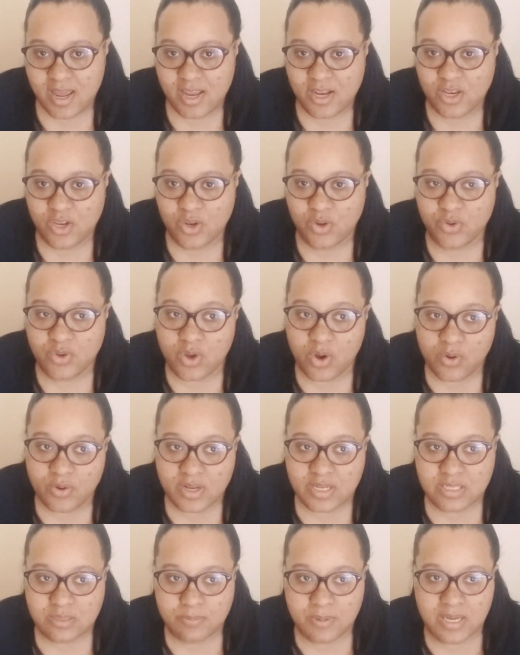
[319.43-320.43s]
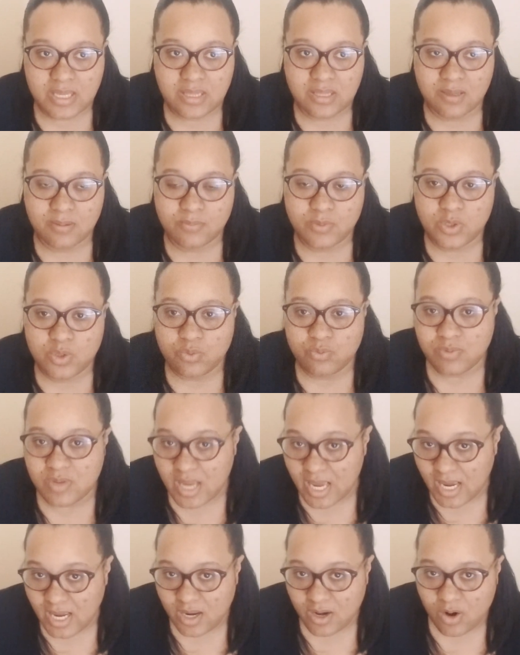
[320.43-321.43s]
and you don't expect them to
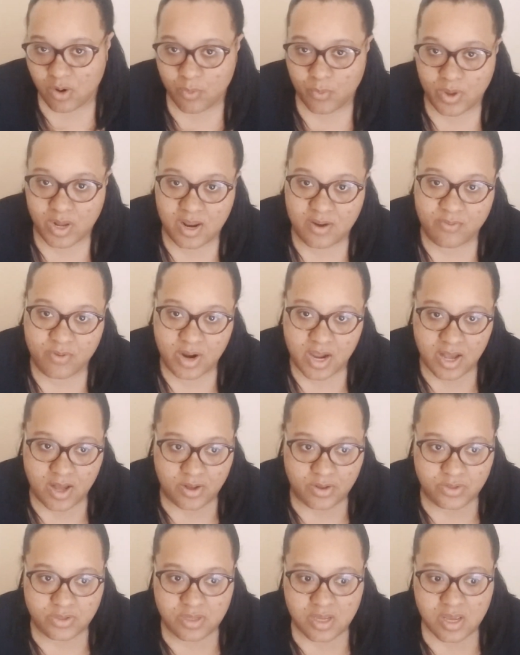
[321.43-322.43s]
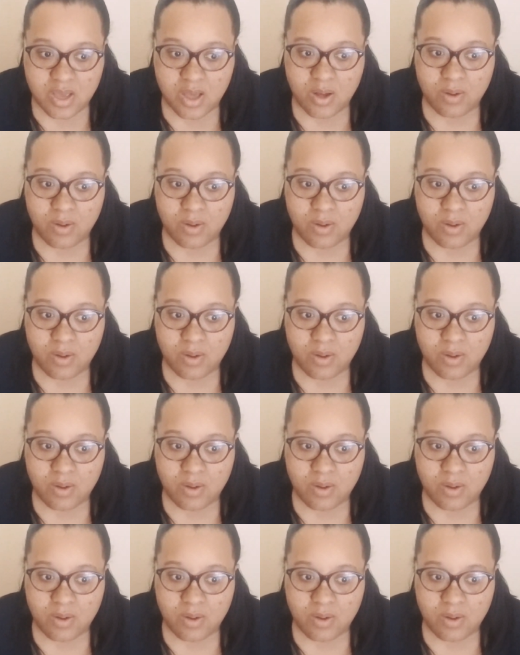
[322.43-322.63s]
date or whatever else,